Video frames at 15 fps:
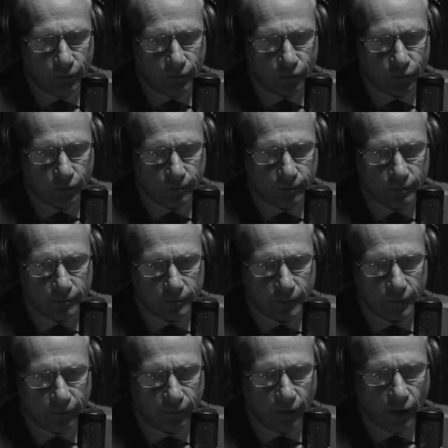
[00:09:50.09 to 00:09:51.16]
ownership,
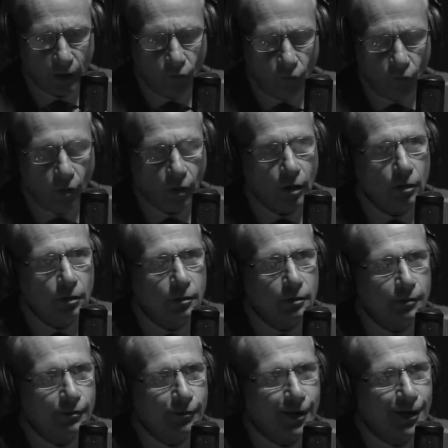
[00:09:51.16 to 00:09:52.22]
the fog of war,
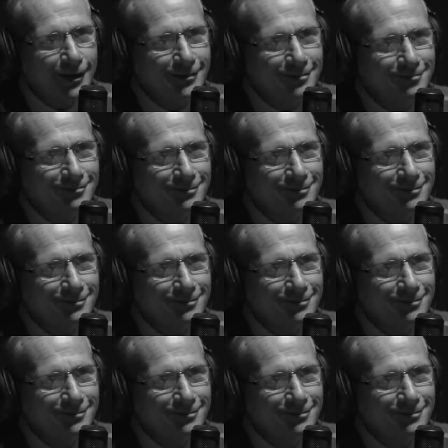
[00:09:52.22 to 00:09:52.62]
mm. right?